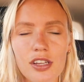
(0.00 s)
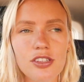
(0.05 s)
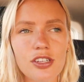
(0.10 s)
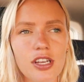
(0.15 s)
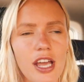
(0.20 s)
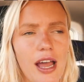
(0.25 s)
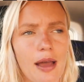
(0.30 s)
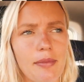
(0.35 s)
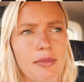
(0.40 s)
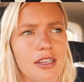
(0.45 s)
It's
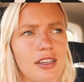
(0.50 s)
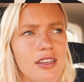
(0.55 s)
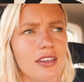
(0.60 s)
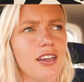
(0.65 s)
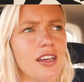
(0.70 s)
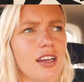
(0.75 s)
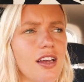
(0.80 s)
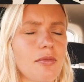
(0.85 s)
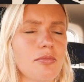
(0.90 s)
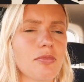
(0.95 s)
okay. I mean,
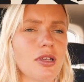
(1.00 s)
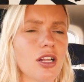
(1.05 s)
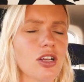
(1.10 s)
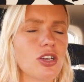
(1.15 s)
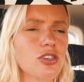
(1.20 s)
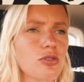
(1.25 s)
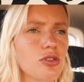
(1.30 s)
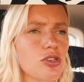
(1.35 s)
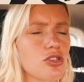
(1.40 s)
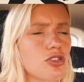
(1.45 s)

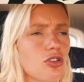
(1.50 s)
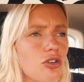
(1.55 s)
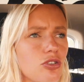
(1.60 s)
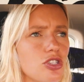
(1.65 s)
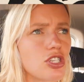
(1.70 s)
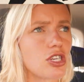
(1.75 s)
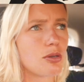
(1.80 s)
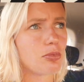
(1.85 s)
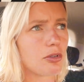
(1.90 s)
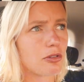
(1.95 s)
Milos was so
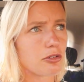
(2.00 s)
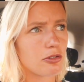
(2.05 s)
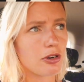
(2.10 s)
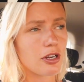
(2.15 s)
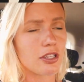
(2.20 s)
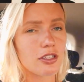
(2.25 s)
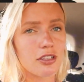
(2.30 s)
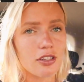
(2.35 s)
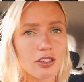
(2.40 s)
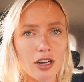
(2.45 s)
cheap when we
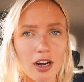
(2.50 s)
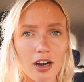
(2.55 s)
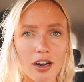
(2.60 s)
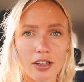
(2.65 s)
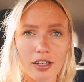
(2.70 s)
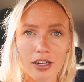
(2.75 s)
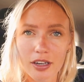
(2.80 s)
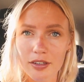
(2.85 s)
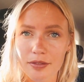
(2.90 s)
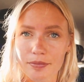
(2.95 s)
rented the
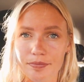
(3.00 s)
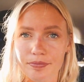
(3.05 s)
car there.